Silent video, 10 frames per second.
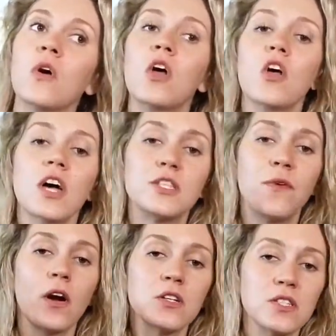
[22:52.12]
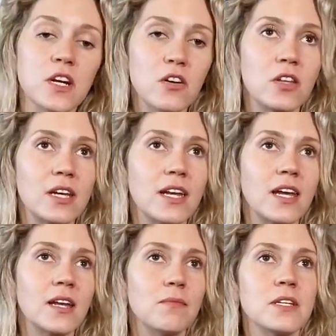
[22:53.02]
as far as their cleaning,
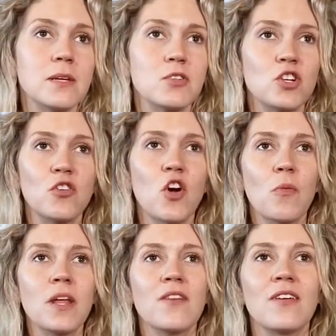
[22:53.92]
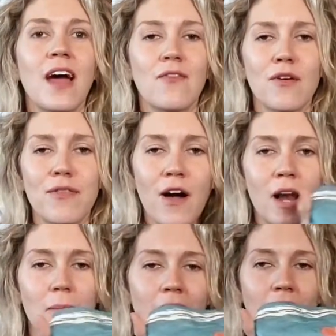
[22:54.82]
because I'm sure nobody even ever thought
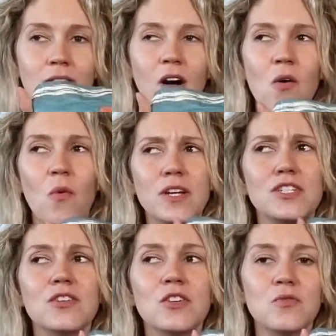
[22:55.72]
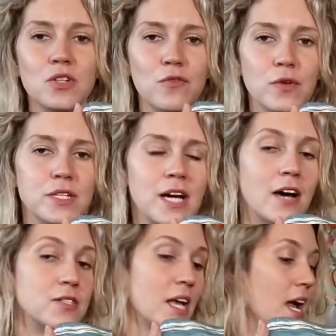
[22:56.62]
about, oh, what do you do for towels?
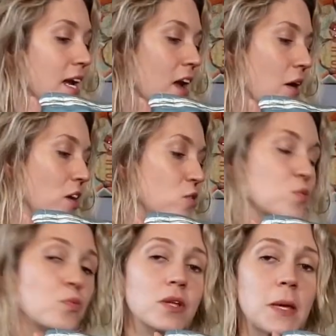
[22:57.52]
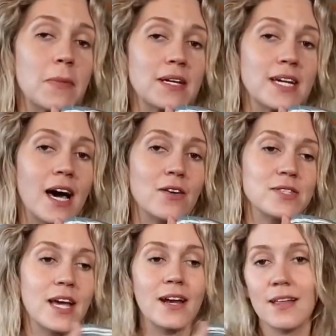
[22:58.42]
Now I use really big towels,
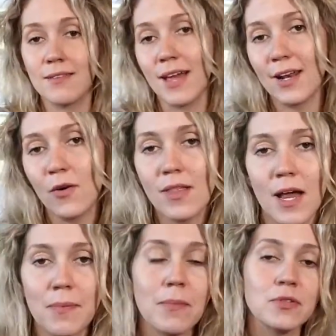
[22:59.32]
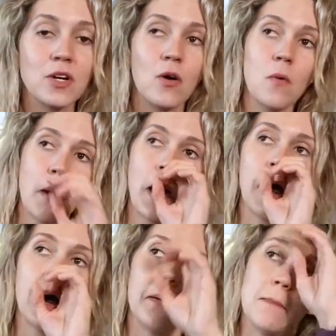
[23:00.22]
and I know a lot of people don't
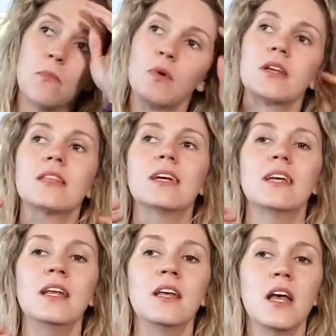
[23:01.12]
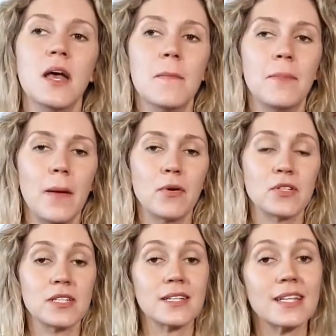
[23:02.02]
when cleaning, but I
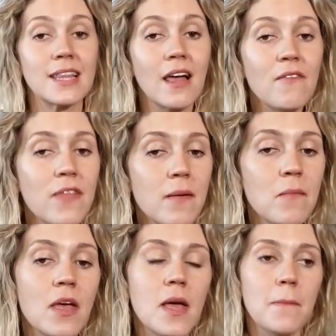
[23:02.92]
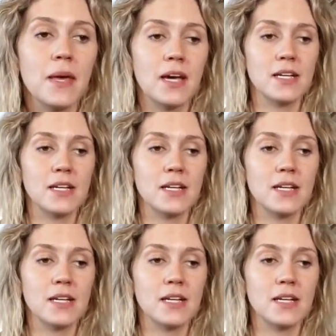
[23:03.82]
personally love them, because